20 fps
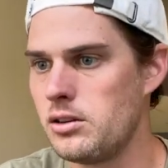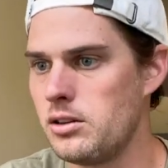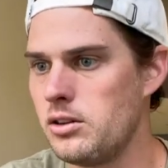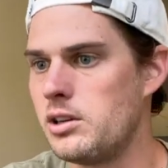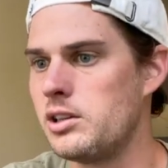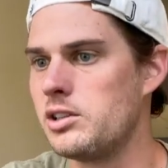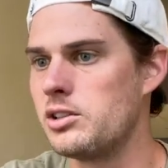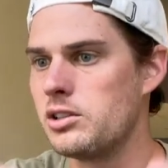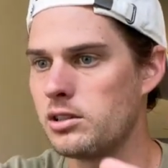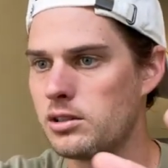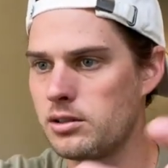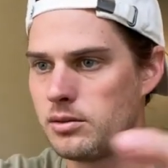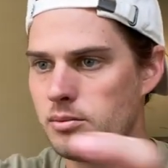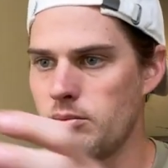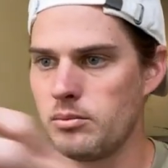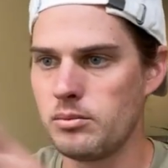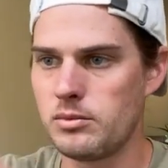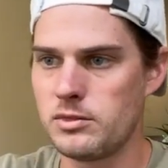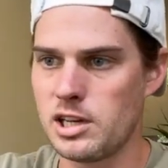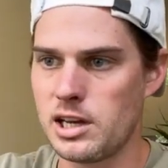You can just
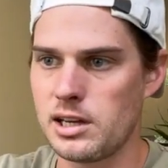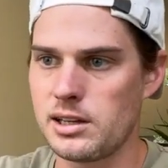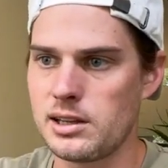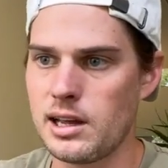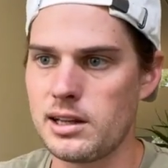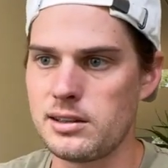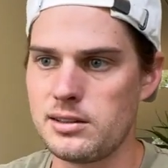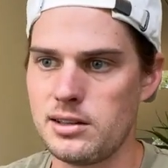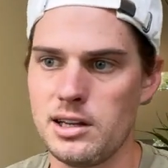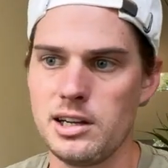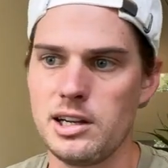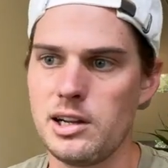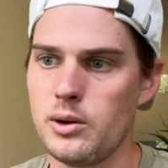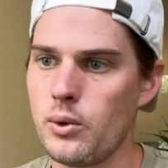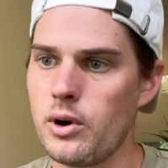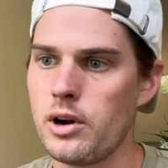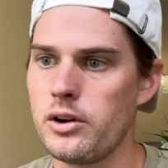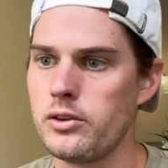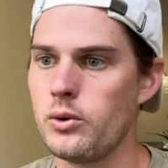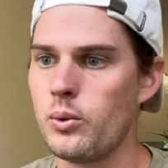take that to
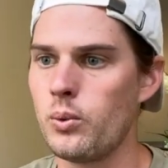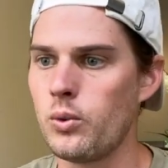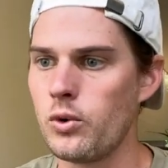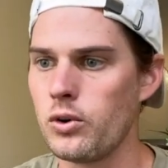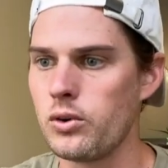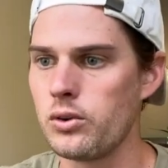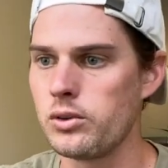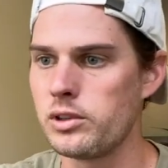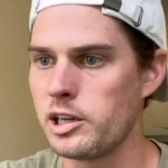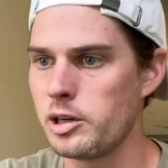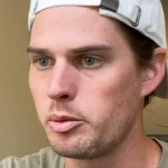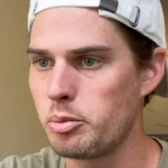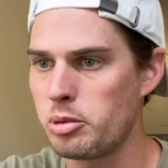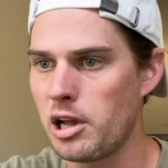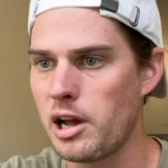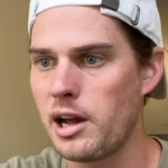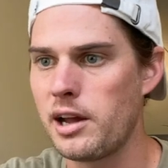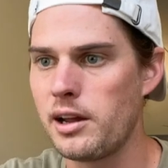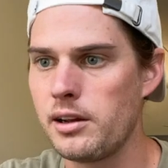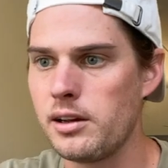anywhere in the world and
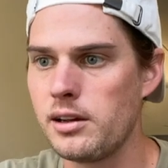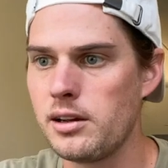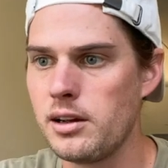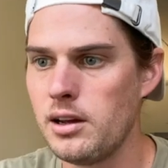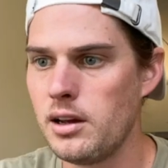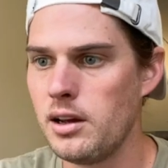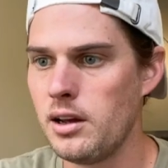apply it,